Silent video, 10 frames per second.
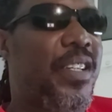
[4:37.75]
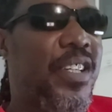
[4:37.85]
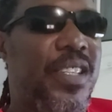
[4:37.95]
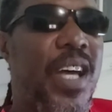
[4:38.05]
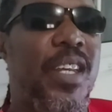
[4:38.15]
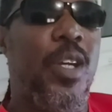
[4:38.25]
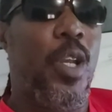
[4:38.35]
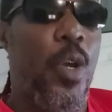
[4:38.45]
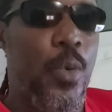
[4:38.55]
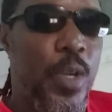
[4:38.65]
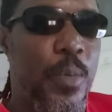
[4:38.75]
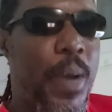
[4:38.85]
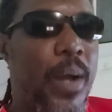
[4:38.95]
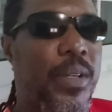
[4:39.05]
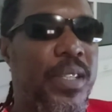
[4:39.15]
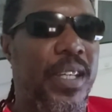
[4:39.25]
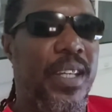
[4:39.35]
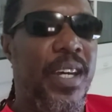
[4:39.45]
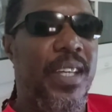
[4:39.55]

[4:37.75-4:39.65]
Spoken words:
just like the colonial powers did.